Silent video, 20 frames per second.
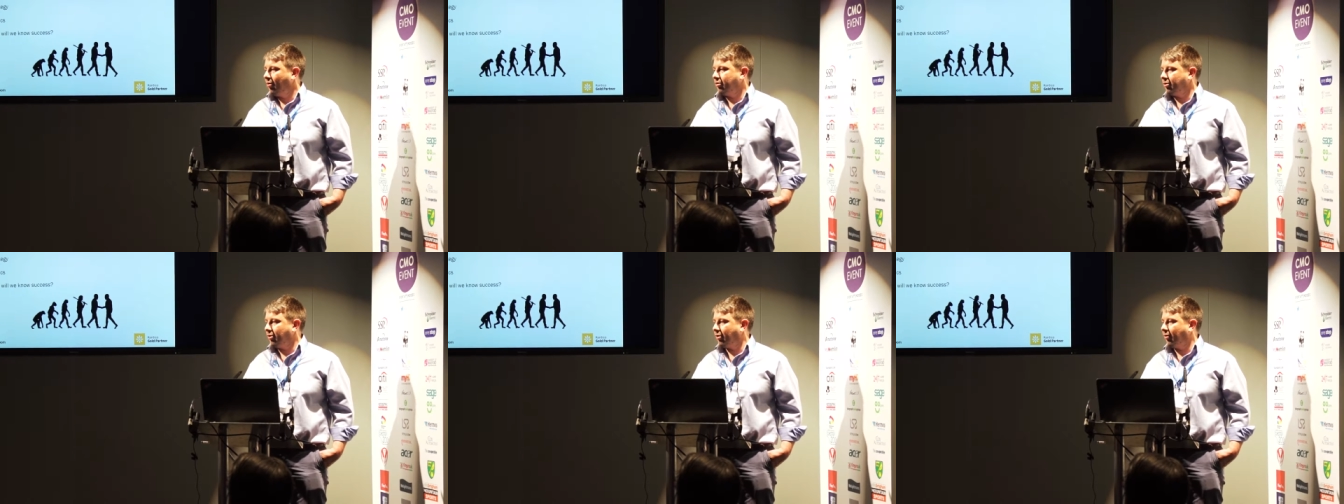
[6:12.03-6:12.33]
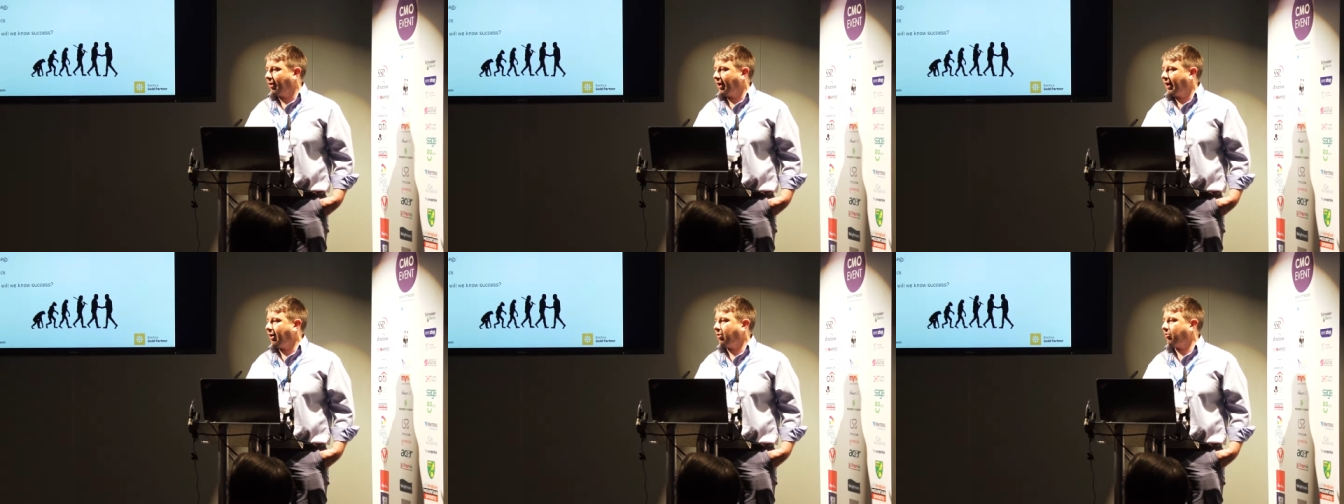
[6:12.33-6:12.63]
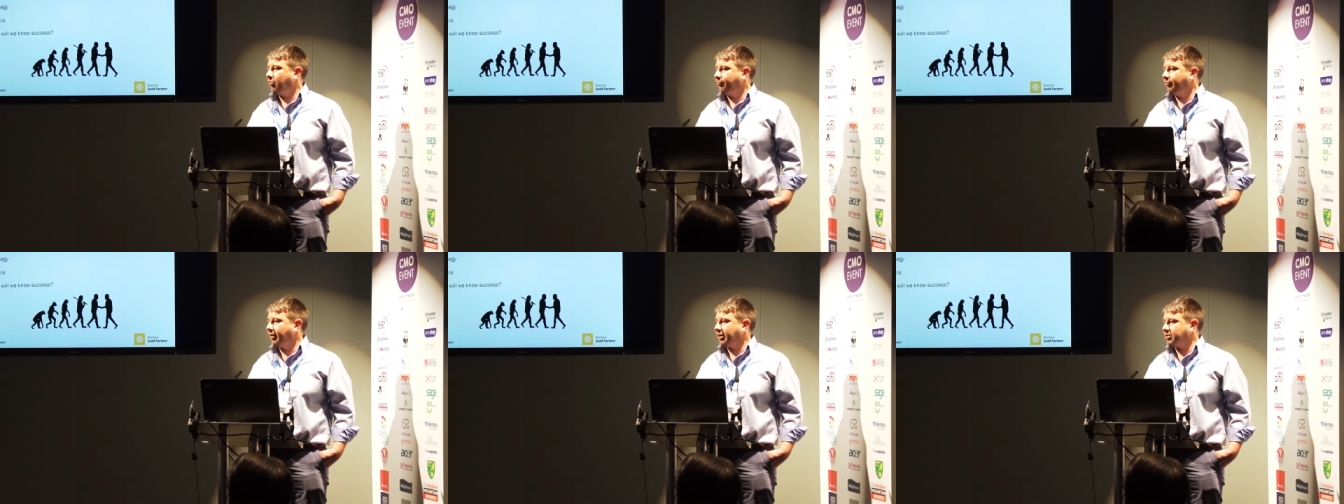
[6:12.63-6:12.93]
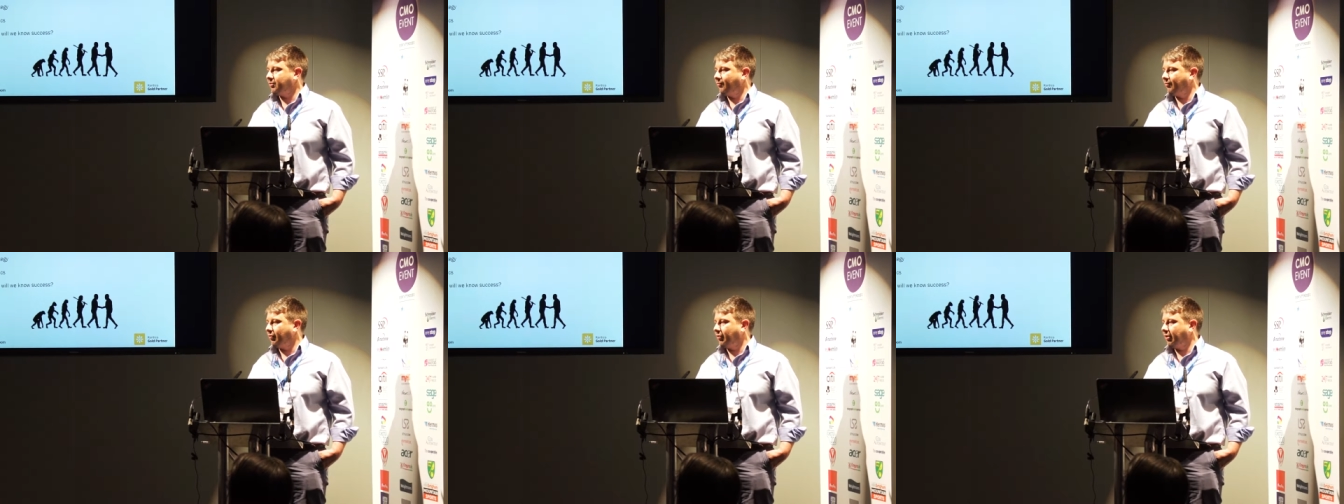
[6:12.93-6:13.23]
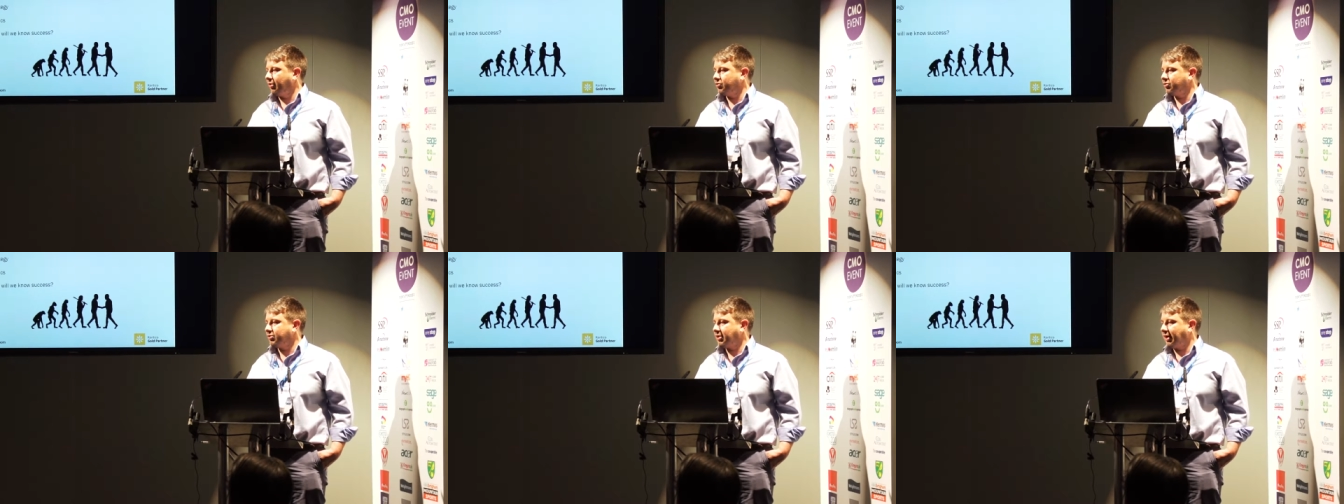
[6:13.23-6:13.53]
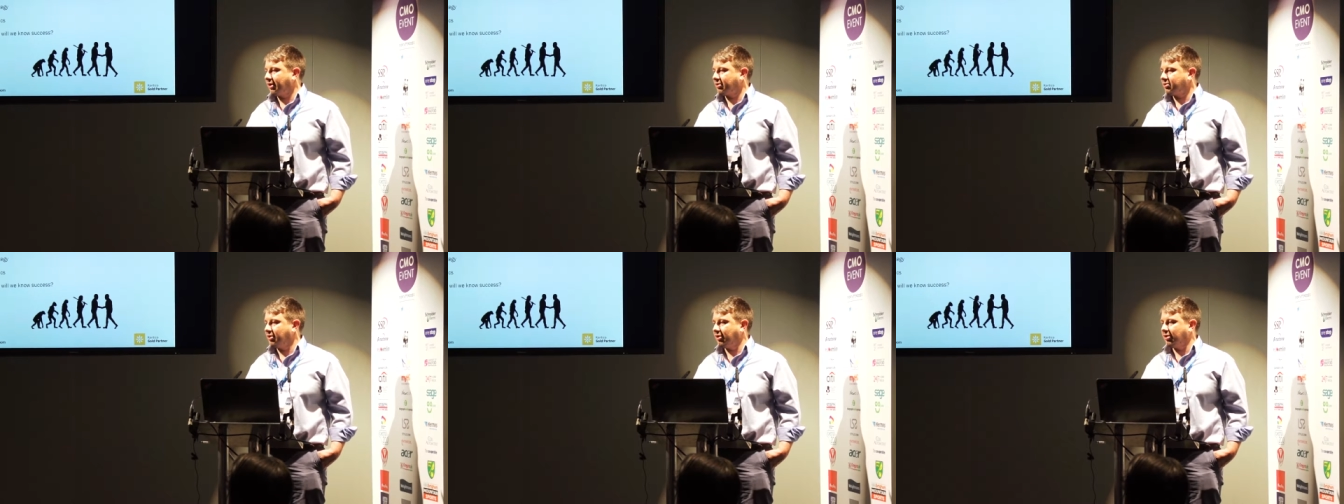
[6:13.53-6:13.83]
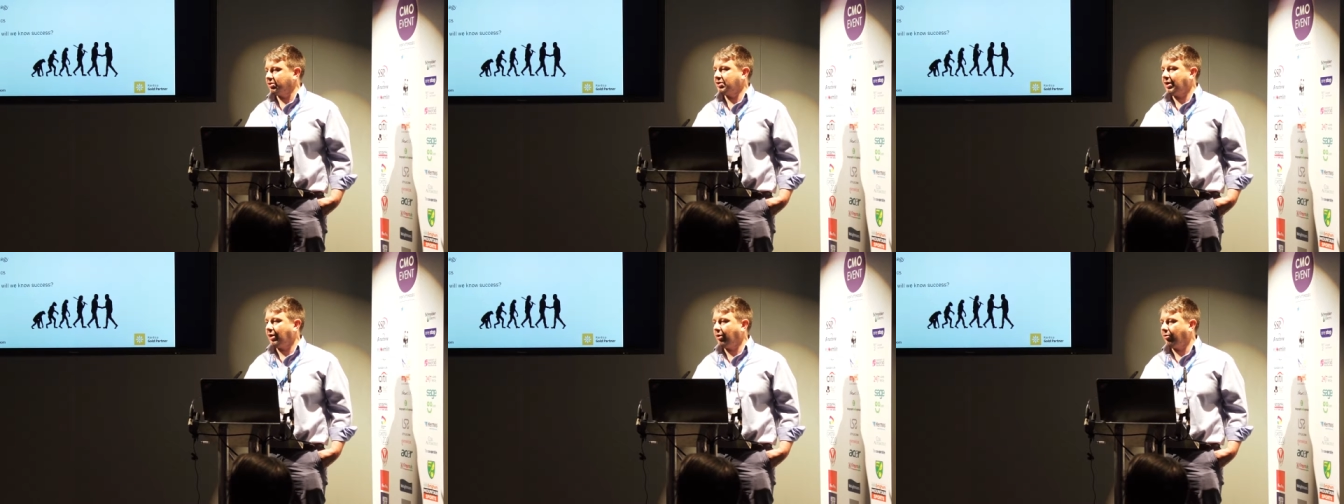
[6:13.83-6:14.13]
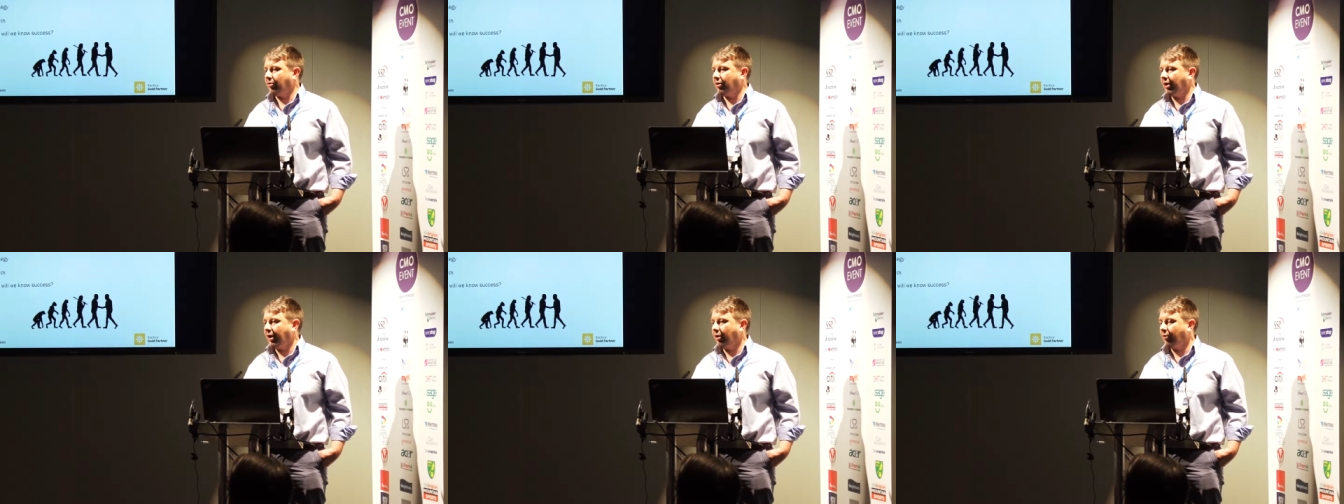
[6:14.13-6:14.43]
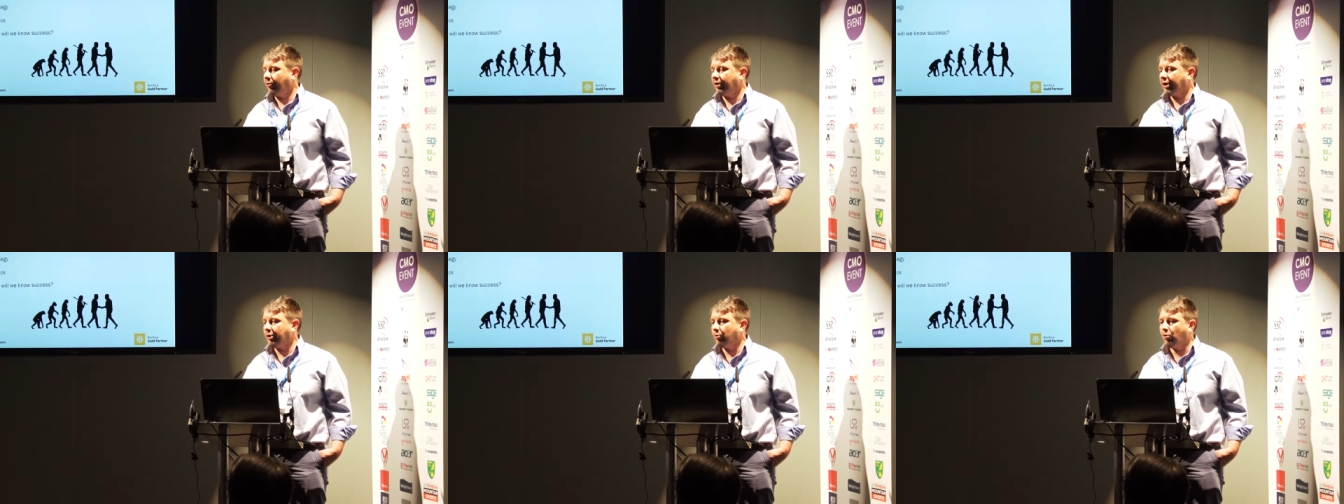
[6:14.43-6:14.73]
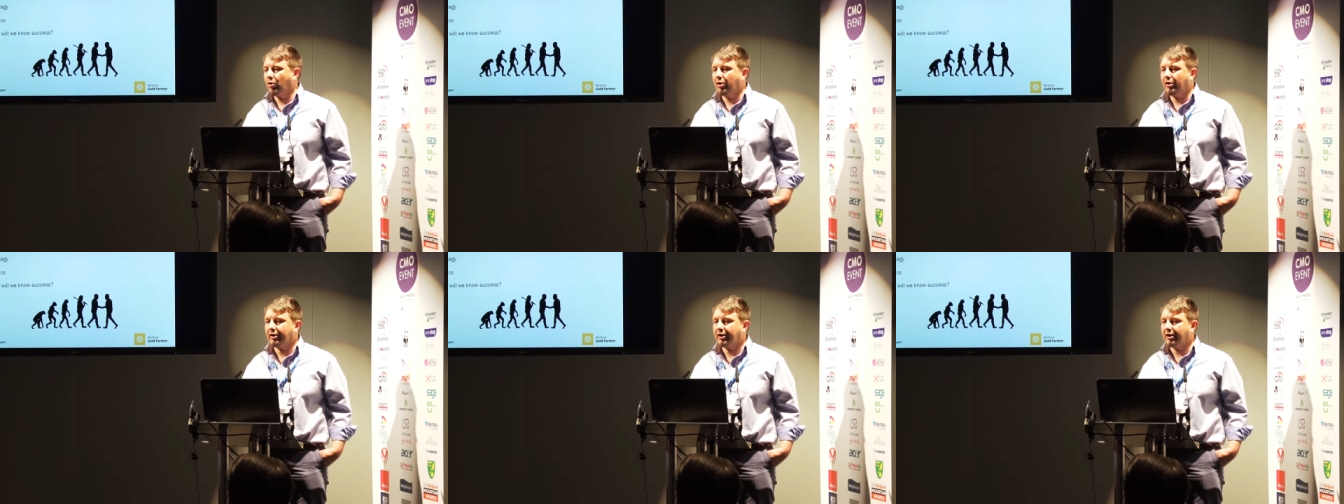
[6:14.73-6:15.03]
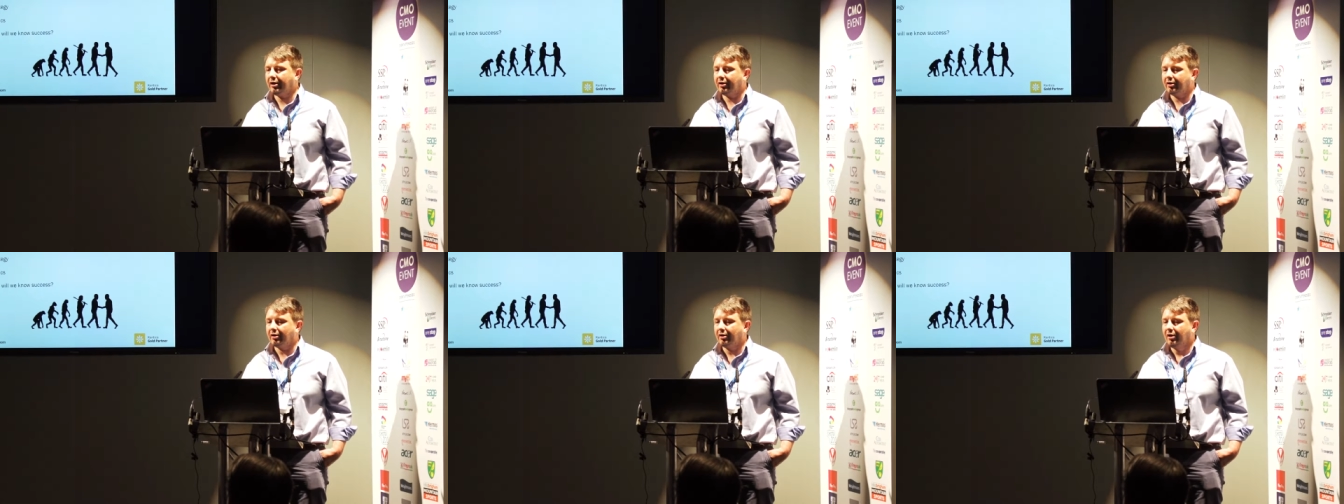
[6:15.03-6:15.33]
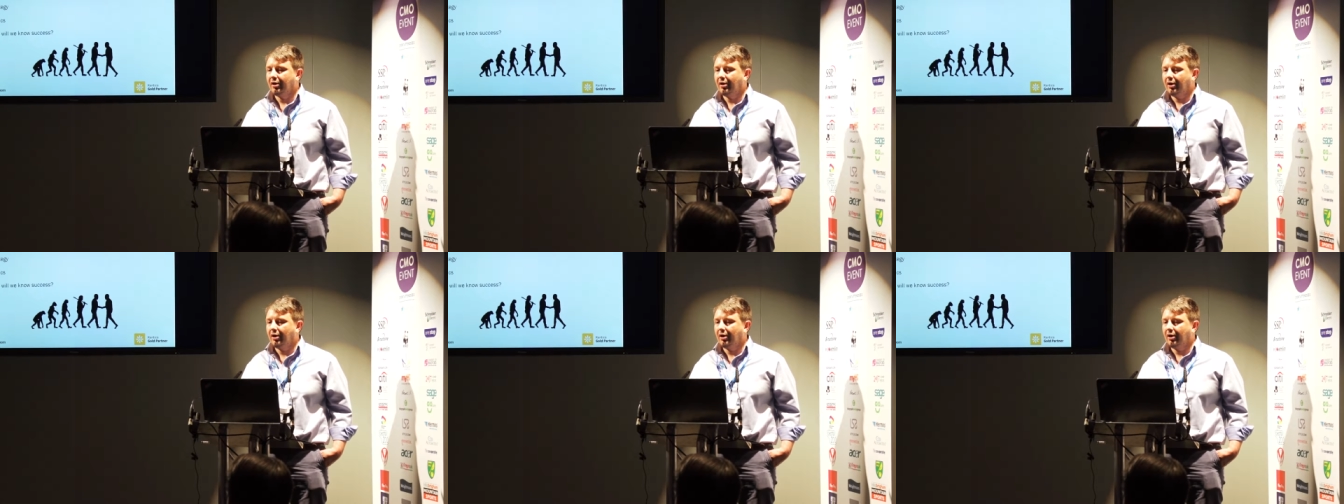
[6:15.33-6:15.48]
you know, how effective are those tactics? How, how are they working?